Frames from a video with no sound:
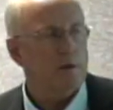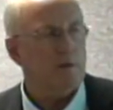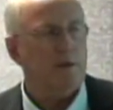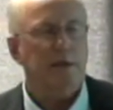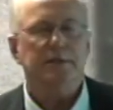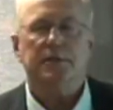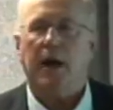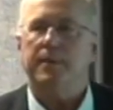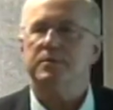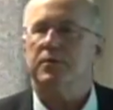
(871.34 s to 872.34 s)
these
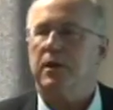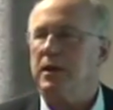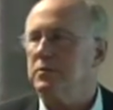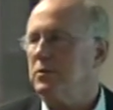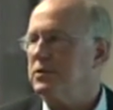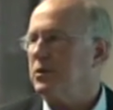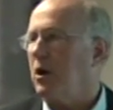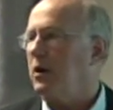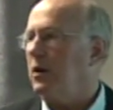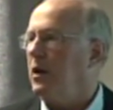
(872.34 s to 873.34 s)
types of things will
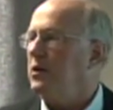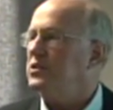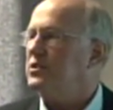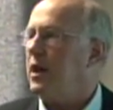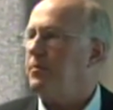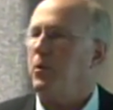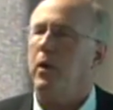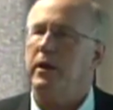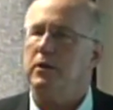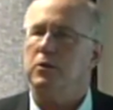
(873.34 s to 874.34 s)
start
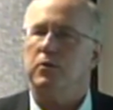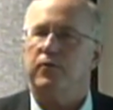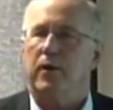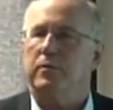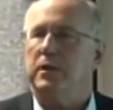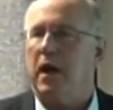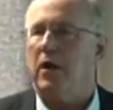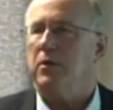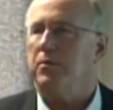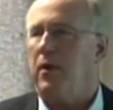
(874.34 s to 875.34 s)
separating you from the
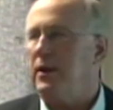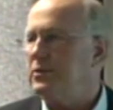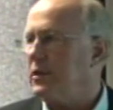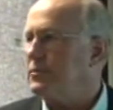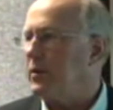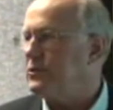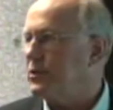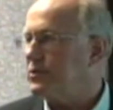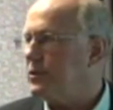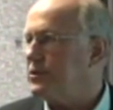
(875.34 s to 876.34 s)
other projects by
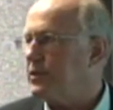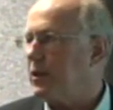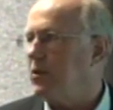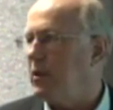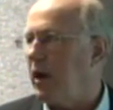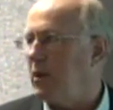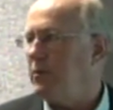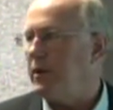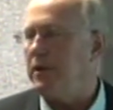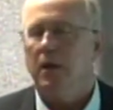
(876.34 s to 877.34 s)
just a single
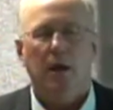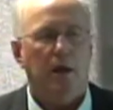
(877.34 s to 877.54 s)
element.